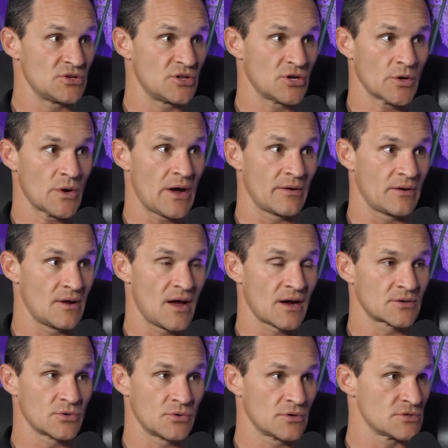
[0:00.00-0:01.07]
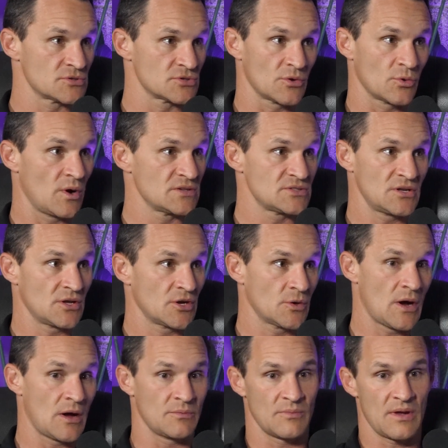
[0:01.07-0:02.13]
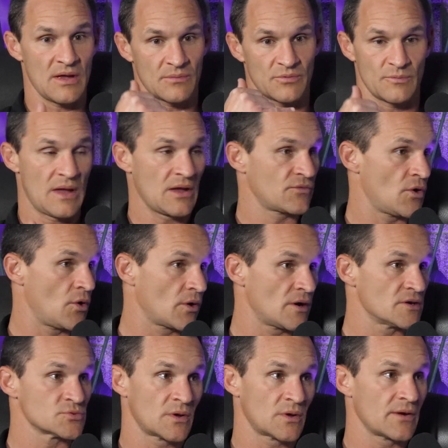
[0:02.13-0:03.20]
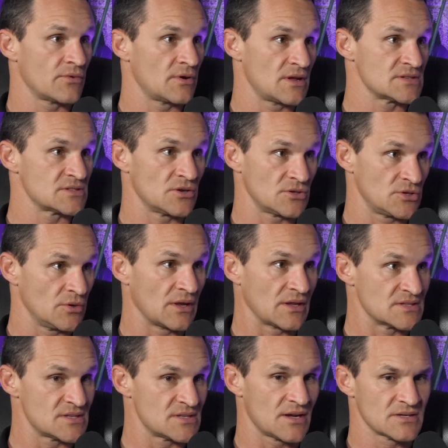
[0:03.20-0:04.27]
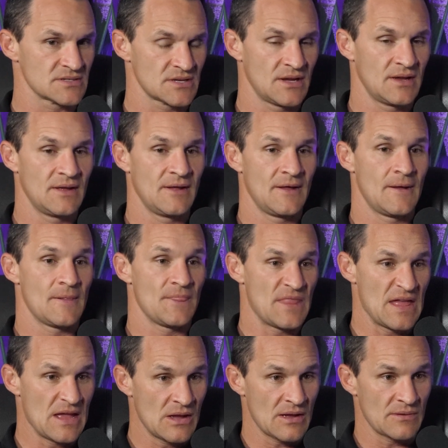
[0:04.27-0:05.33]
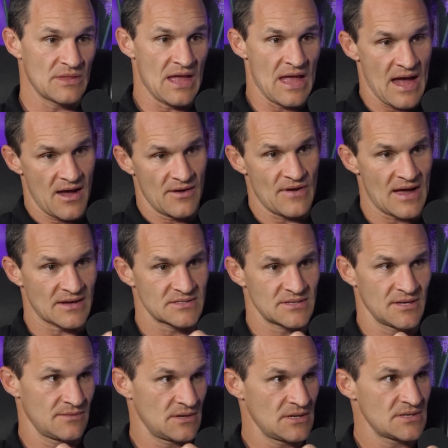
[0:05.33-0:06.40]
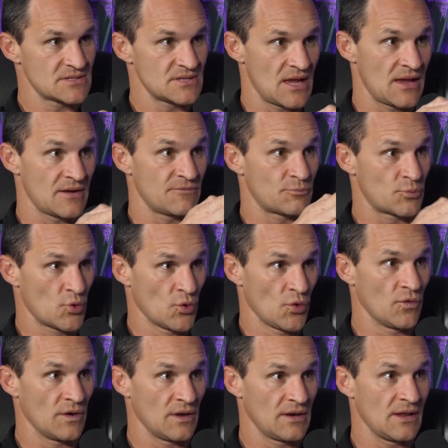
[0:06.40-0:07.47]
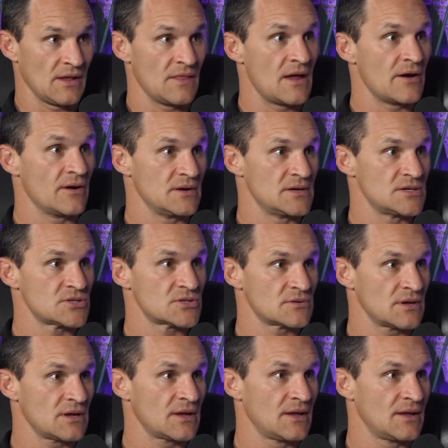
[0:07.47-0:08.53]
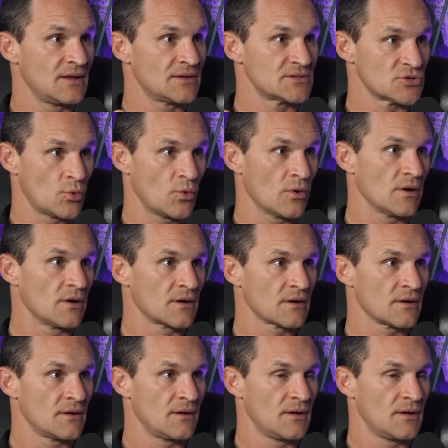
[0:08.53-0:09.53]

you to go out and knock doors or wants you to go out and make phone calls, whatever it is you're doing in sales. They have activities that have proven in their industry to work.